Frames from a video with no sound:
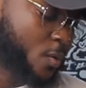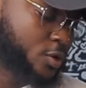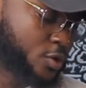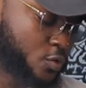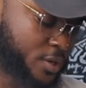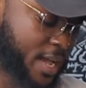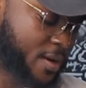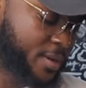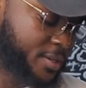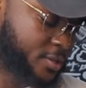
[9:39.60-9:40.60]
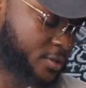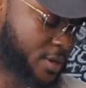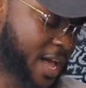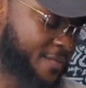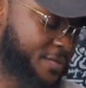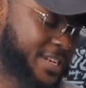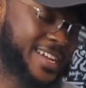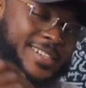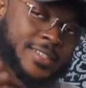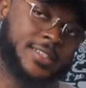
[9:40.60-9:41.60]
I want to do now is to have
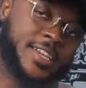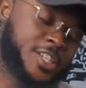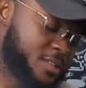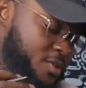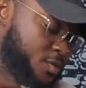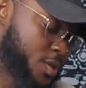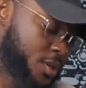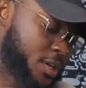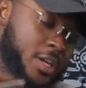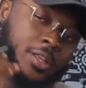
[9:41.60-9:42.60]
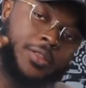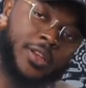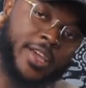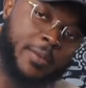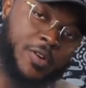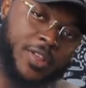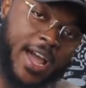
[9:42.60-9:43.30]
that distinction between the name of the